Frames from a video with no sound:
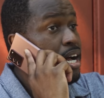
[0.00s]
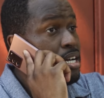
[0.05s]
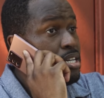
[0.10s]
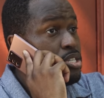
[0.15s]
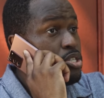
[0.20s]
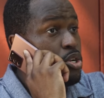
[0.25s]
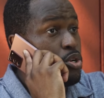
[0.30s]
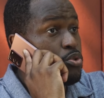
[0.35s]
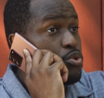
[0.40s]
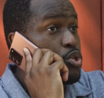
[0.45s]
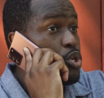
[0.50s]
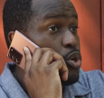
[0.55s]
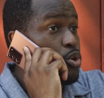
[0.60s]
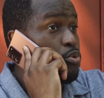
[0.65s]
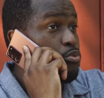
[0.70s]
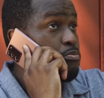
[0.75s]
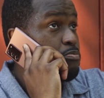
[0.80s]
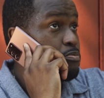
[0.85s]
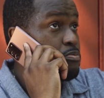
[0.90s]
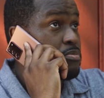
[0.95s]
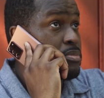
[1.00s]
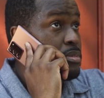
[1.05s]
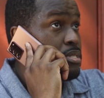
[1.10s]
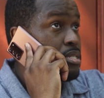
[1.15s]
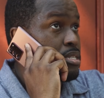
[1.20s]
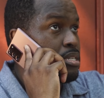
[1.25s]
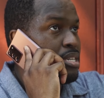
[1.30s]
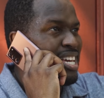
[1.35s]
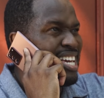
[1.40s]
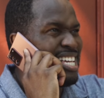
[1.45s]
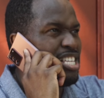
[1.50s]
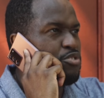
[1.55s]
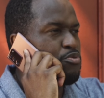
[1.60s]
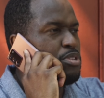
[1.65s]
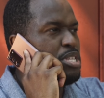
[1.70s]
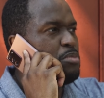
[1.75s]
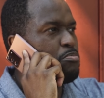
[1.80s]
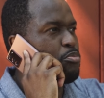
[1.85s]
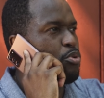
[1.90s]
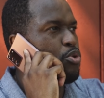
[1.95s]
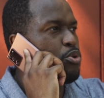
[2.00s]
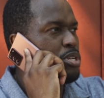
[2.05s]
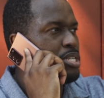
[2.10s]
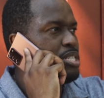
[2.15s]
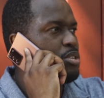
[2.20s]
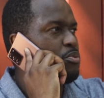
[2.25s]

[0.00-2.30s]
and how would you use it? Hopefully you guys